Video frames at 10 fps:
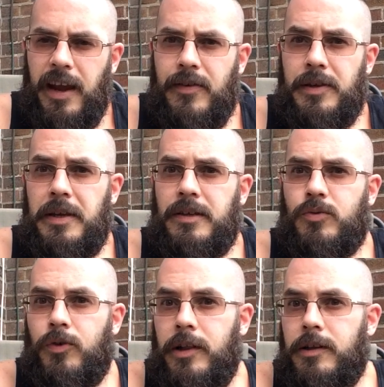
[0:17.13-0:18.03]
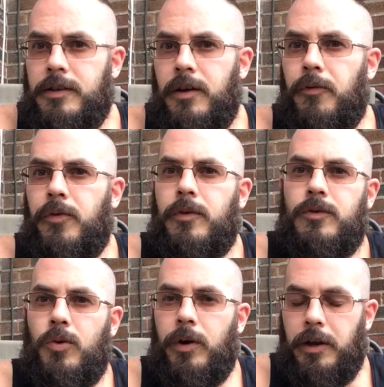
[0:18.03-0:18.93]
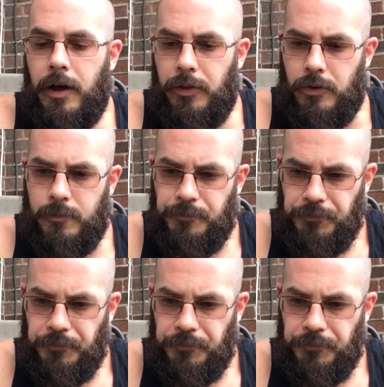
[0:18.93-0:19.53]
everything is relative to one another.